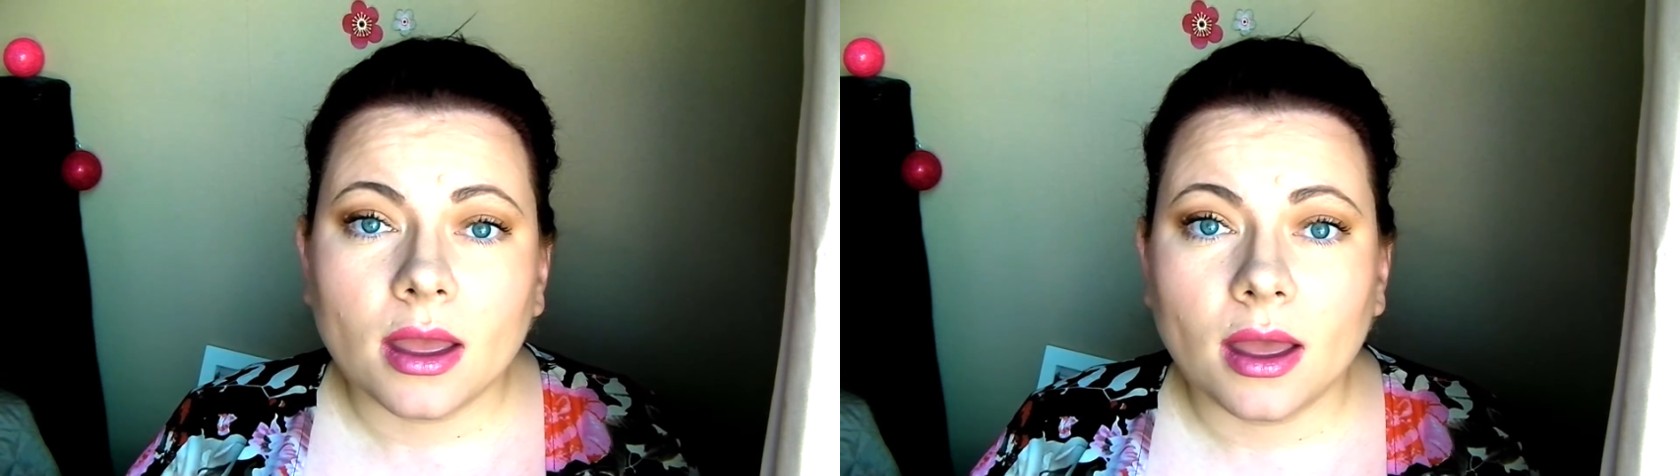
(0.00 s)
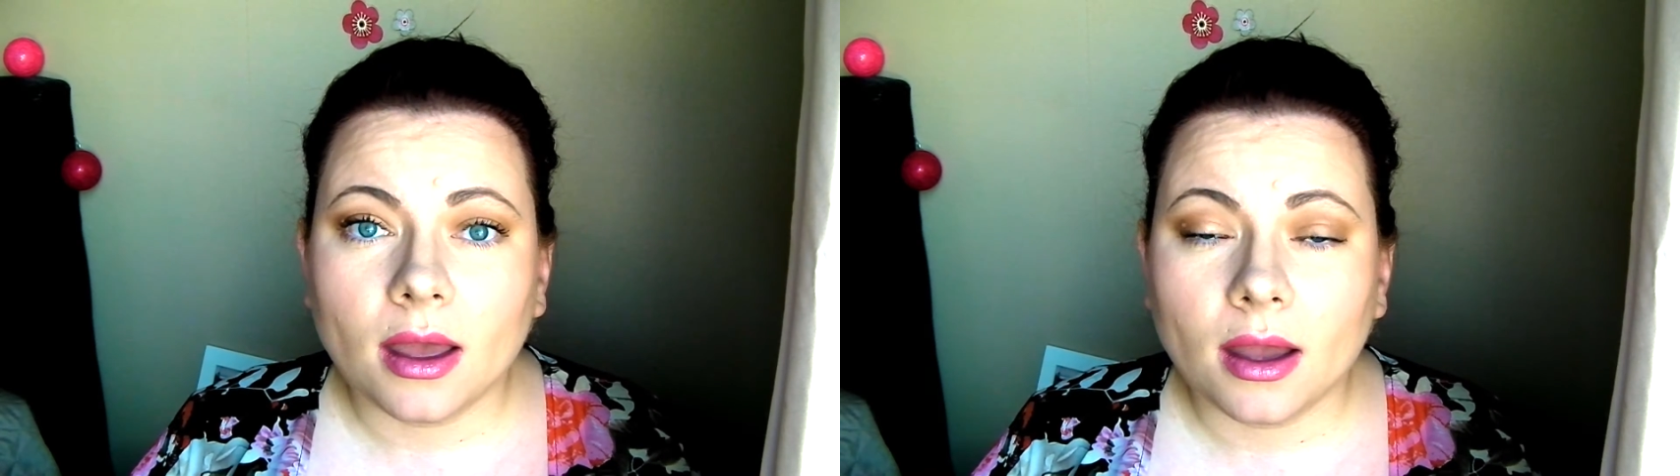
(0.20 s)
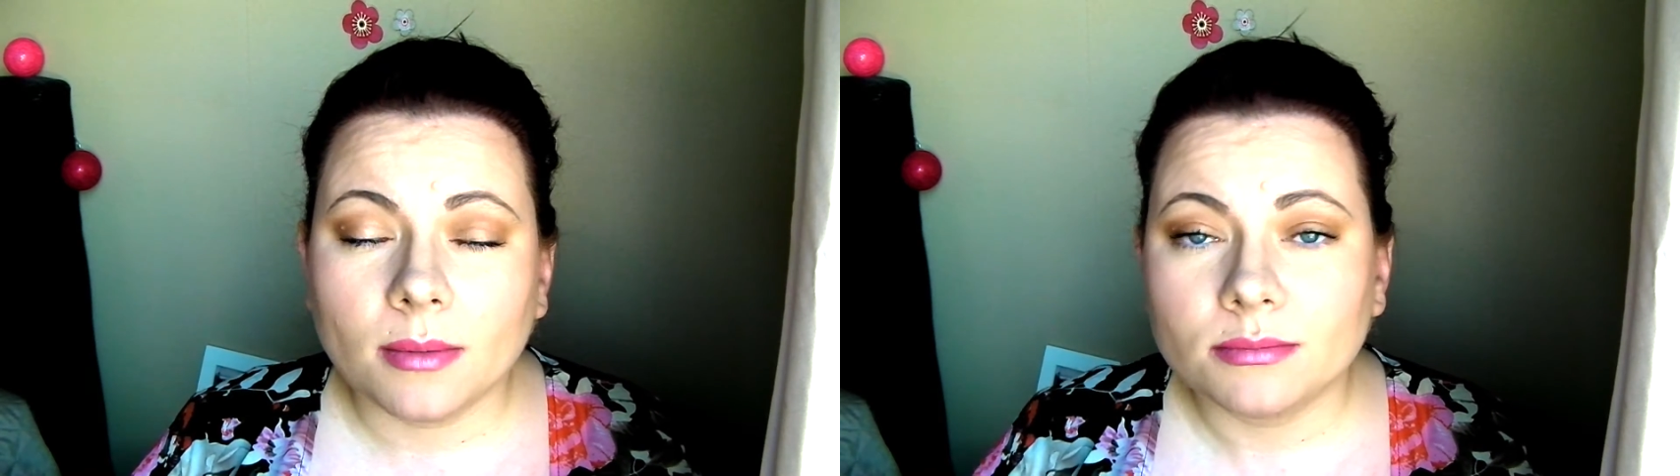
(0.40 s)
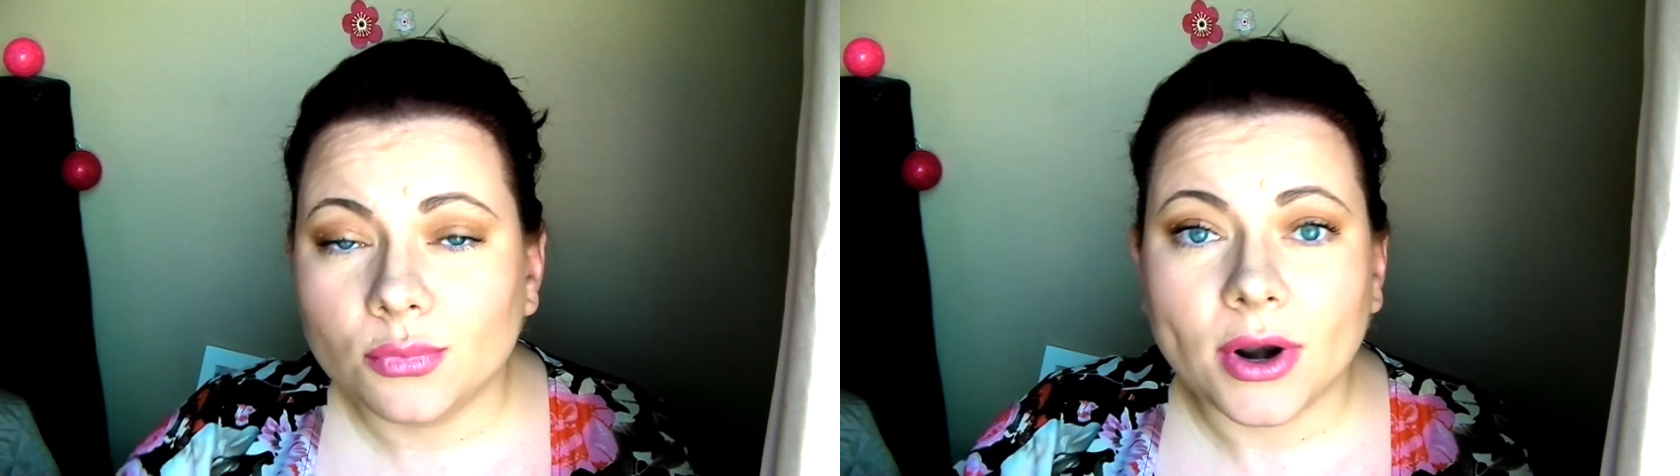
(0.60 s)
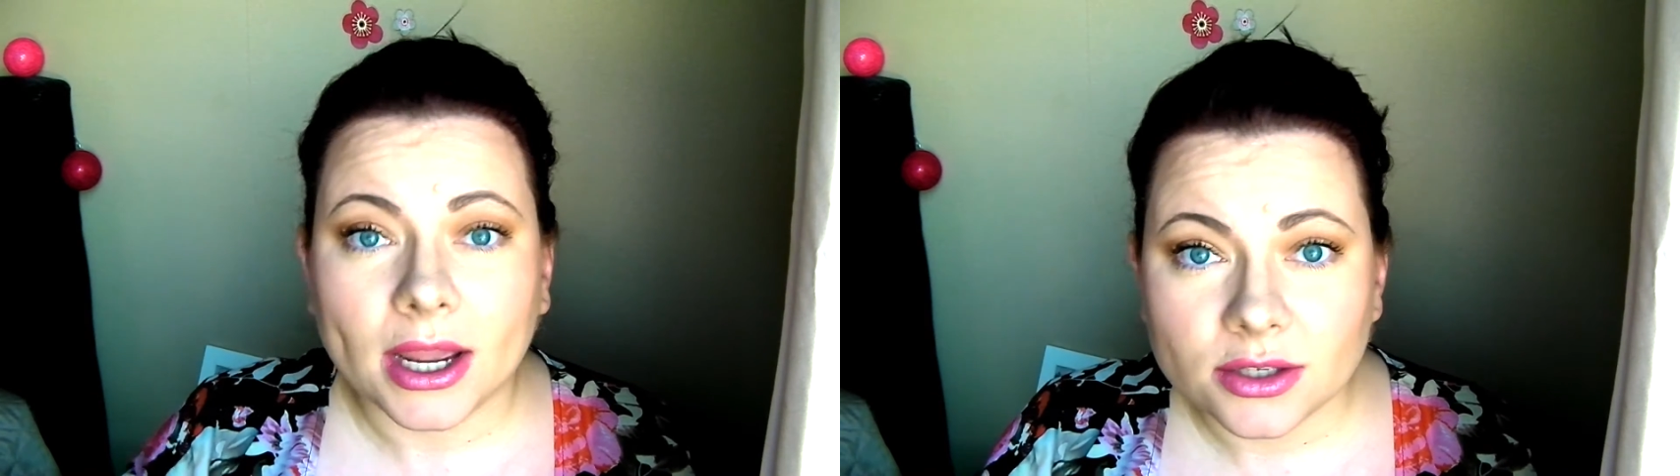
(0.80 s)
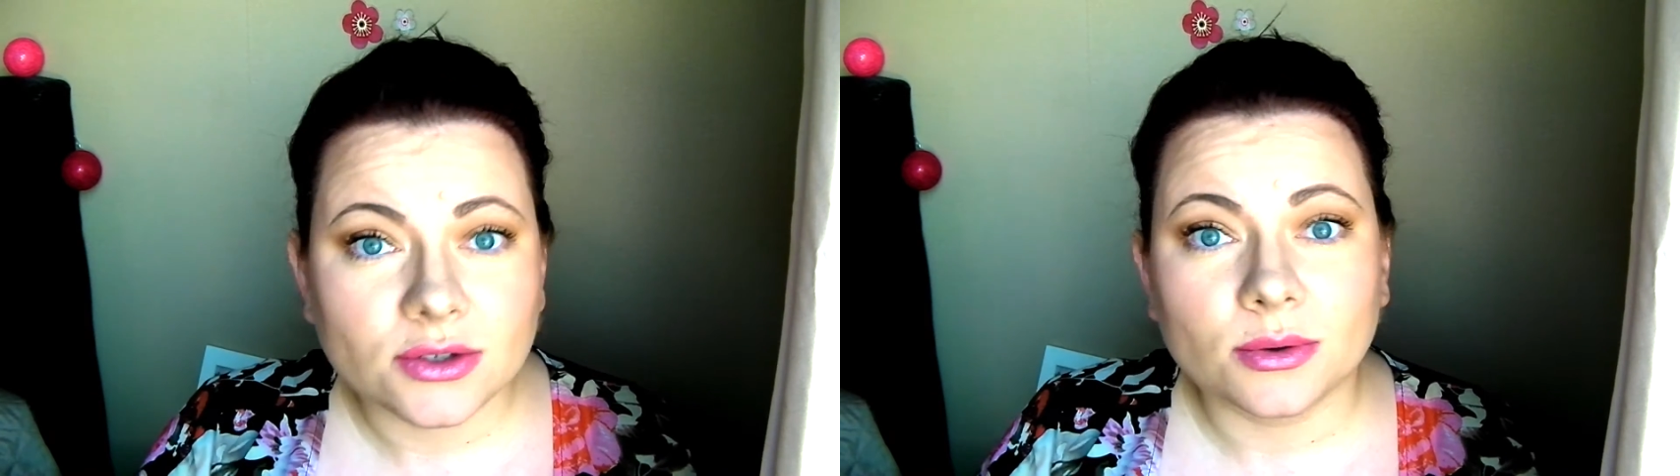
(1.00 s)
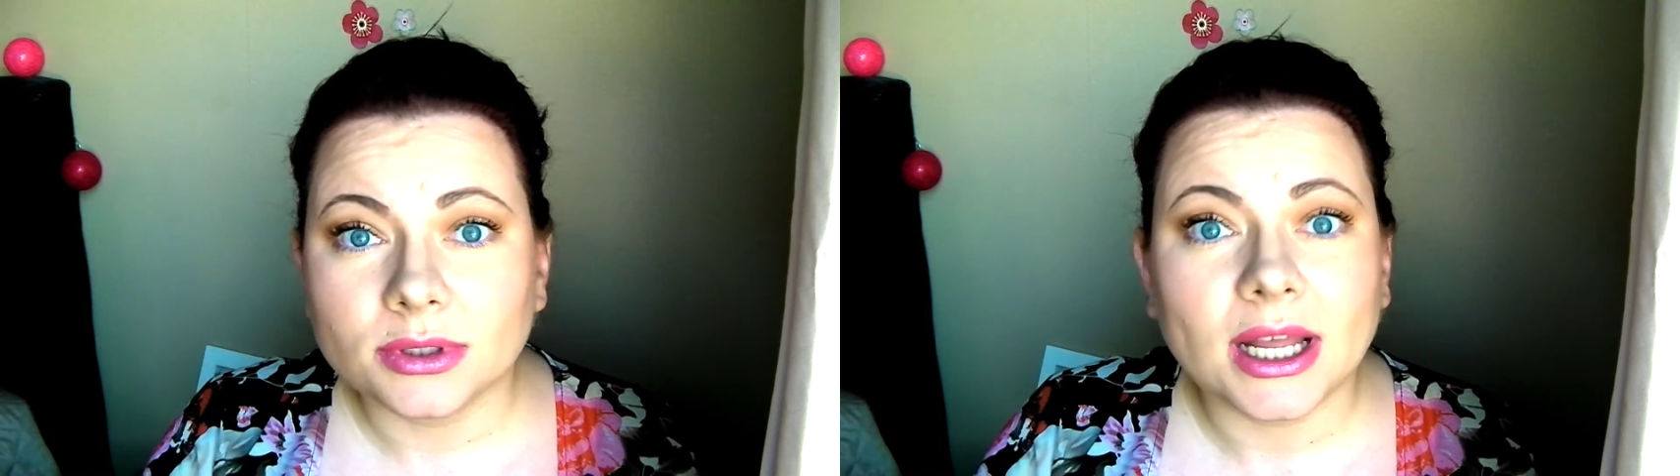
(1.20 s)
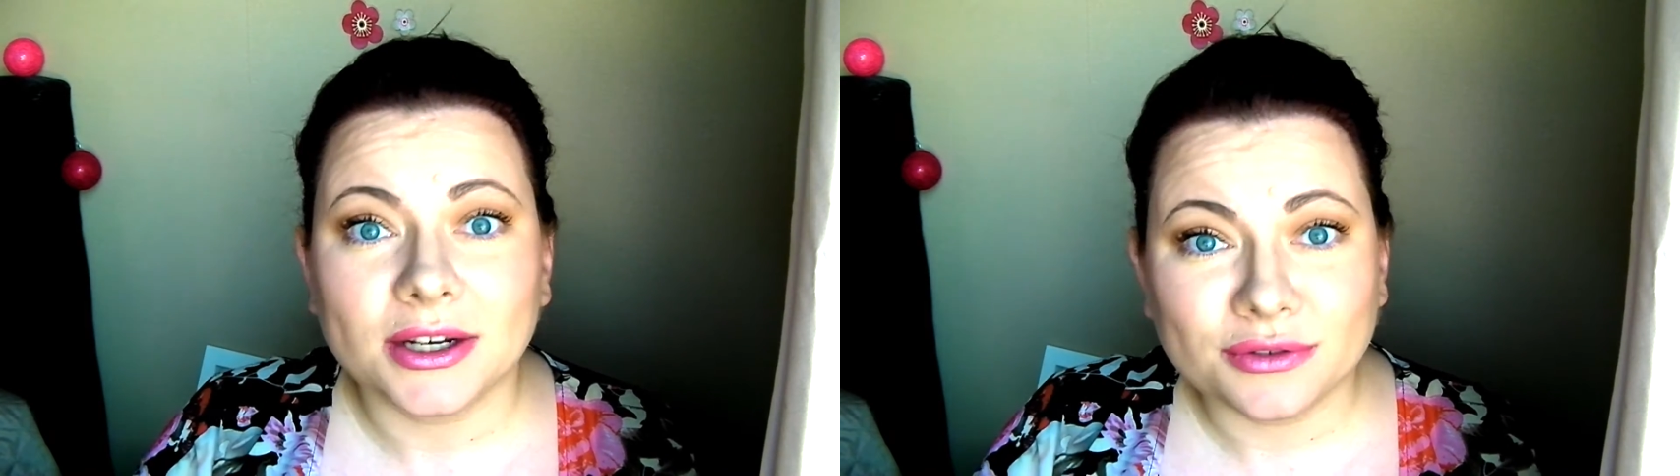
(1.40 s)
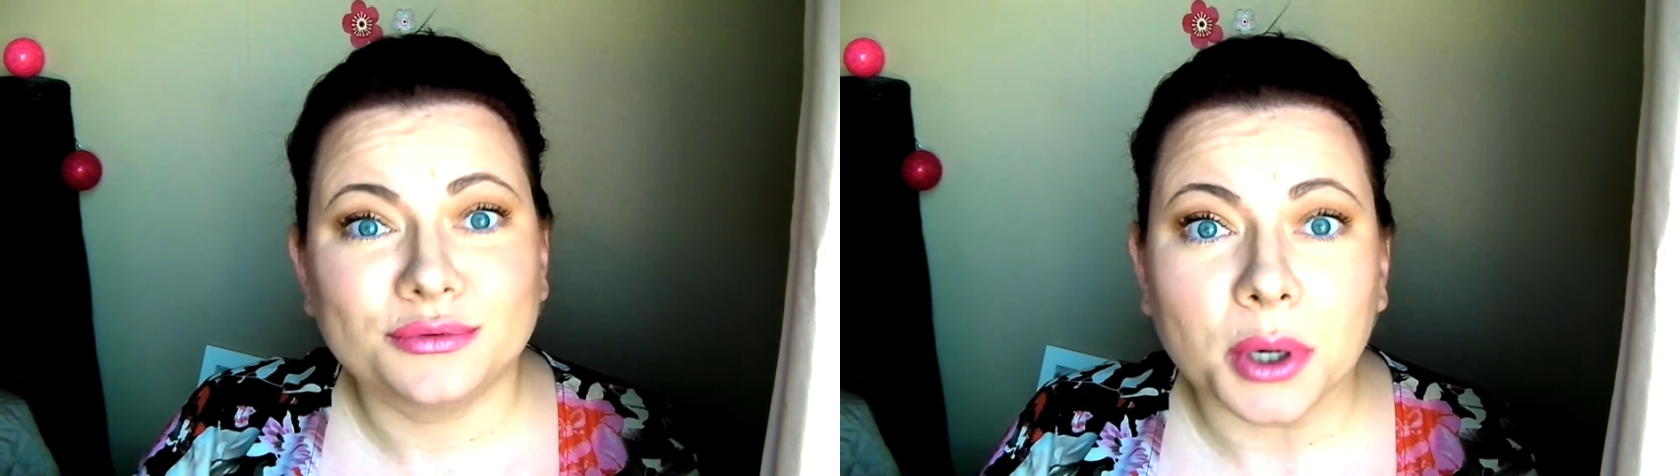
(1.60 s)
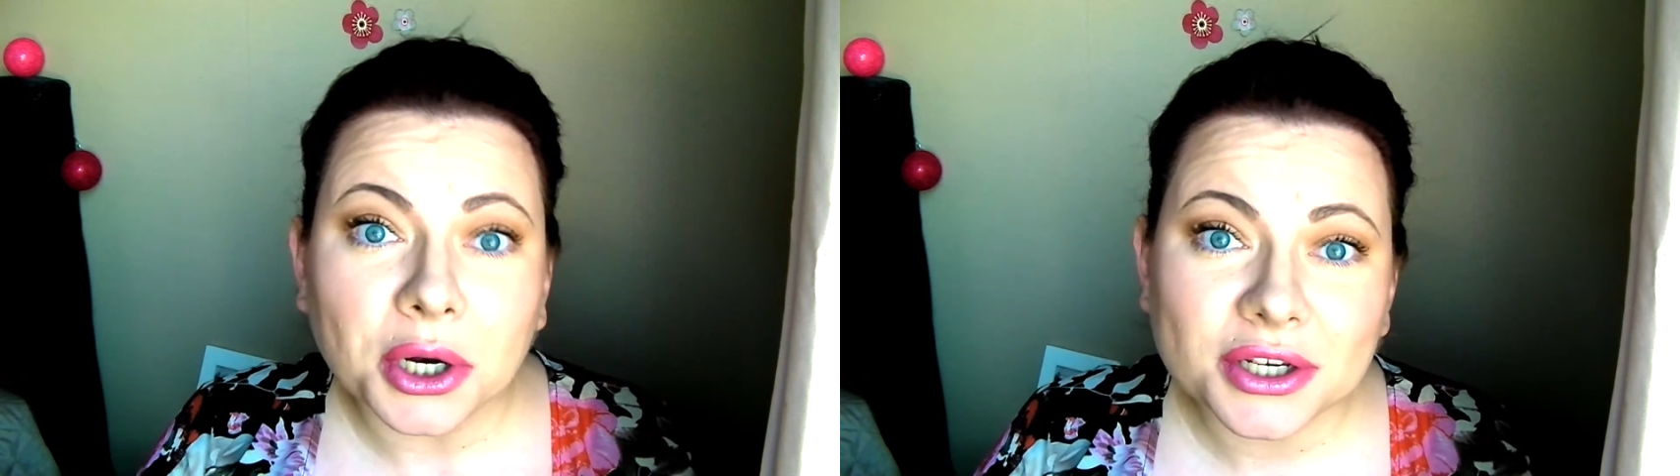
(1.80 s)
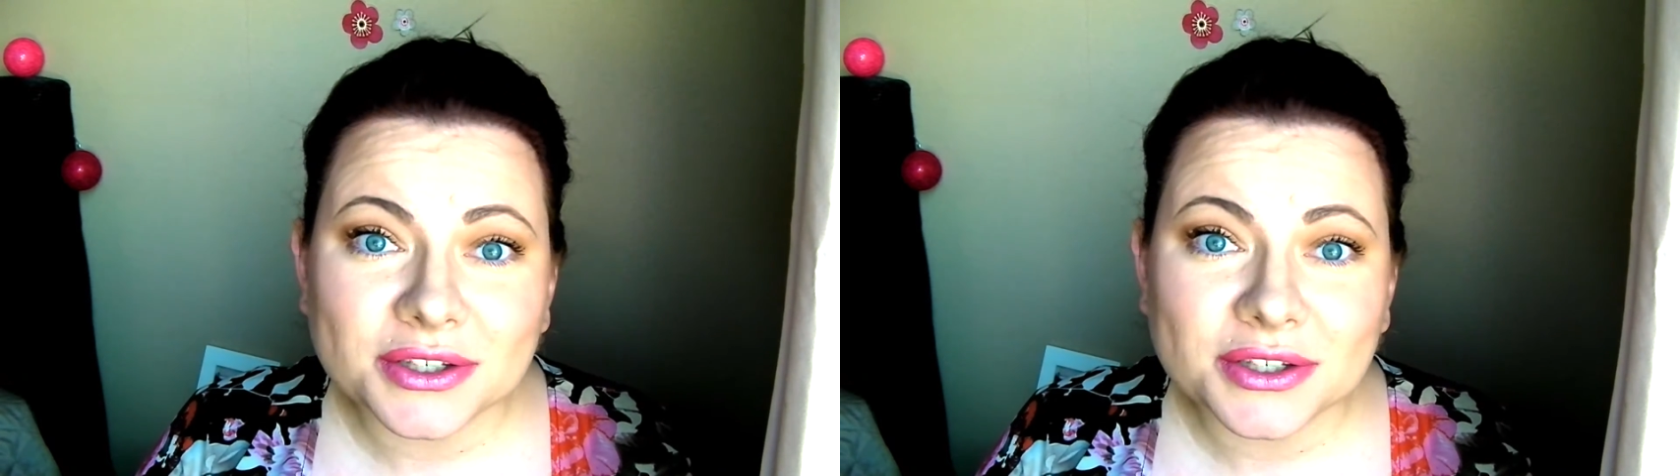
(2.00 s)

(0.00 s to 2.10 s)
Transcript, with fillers: uh, branch or line of work,